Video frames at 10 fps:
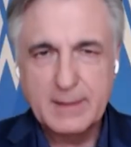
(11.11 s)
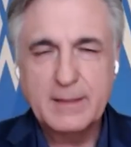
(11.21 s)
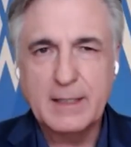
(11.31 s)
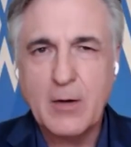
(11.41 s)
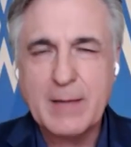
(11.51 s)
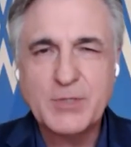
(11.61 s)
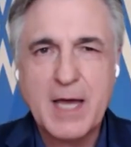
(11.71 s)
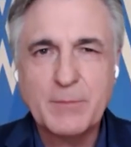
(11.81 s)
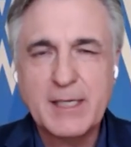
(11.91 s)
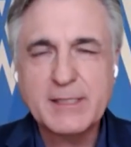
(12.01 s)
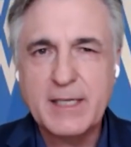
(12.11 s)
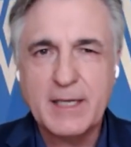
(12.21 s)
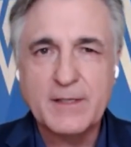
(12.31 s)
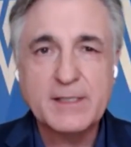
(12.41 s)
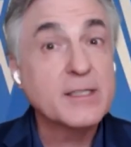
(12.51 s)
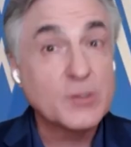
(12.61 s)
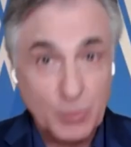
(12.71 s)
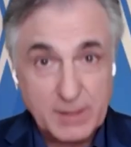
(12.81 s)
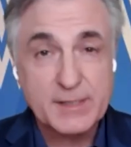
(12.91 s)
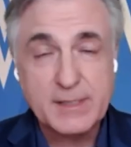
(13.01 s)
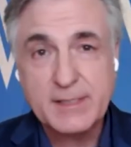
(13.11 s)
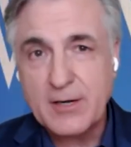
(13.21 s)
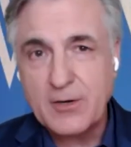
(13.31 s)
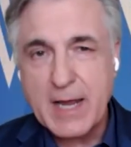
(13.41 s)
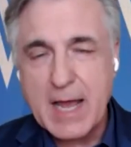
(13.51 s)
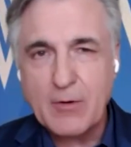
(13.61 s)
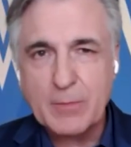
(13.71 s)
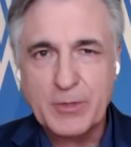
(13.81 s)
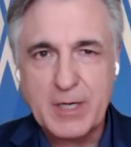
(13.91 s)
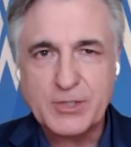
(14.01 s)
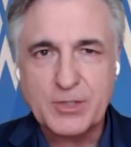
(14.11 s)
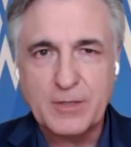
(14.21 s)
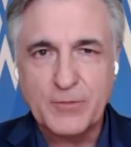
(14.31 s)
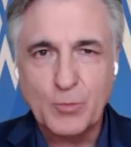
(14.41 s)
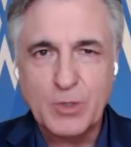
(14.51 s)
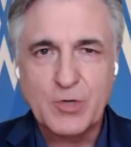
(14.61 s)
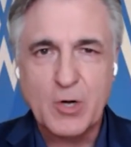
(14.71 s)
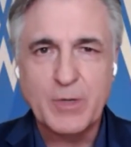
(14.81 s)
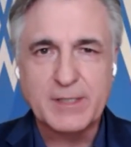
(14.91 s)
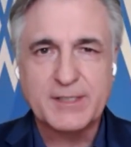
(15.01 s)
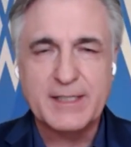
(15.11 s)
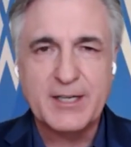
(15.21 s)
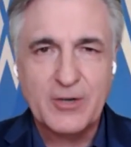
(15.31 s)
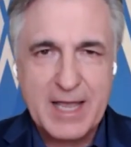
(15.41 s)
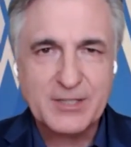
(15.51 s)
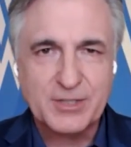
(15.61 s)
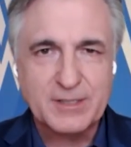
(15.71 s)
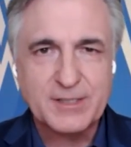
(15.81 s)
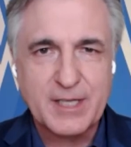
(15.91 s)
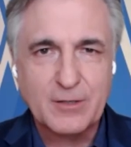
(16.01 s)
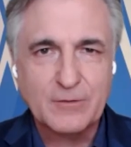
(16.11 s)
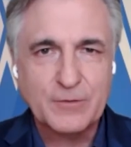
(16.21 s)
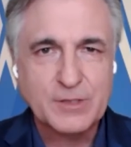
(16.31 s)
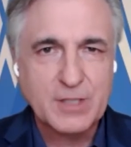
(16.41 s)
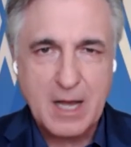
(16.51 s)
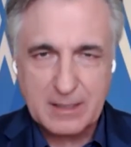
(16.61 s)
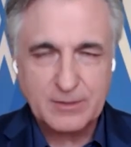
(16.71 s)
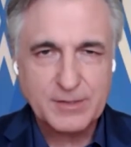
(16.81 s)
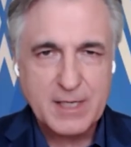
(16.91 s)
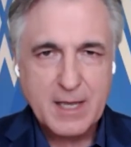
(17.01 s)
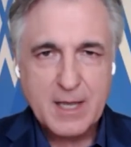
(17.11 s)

Hello, I'm John Molesky, and this is Wilson Center Now, a production of the Woodrow Wilson International Center for Scholars.